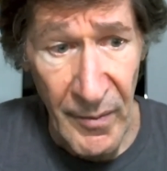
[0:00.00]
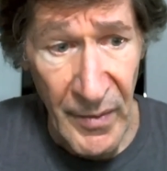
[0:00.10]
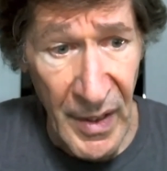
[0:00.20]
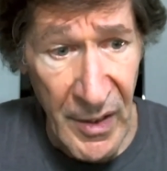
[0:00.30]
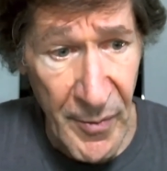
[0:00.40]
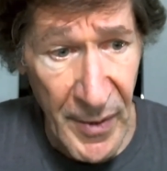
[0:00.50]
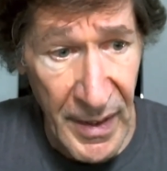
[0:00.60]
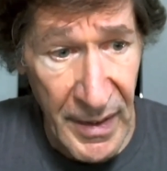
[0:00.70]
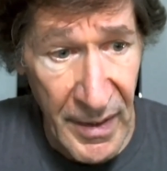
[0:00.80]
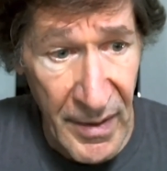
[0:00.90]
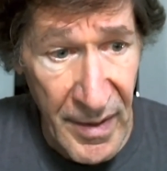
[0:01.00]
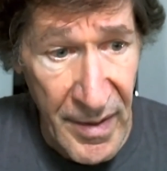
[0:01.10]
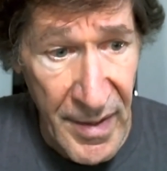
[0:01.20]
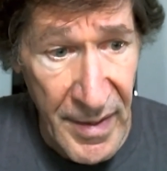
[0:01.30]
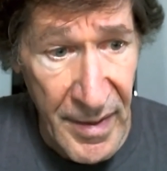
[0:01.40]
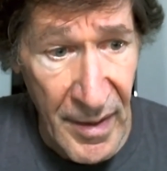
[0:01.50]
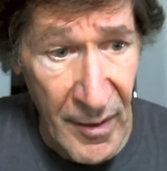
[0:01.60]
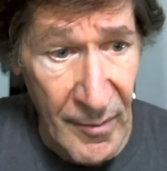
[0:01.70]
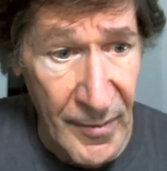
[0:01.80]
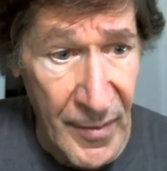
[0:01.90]
explaining that
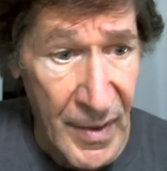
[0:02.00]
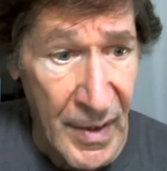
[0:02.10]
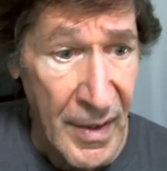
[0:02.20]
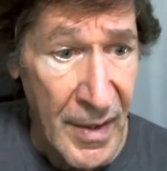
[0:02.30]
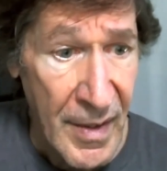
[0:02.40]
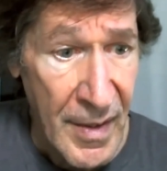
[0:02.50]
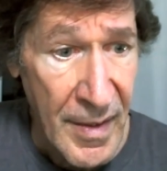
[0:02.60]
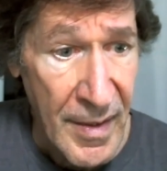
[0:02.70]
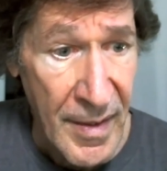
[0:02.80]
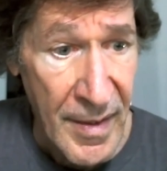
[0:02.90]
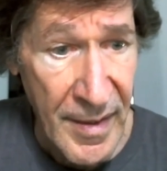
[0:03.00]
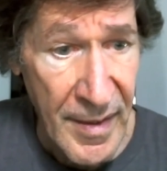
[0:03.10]
the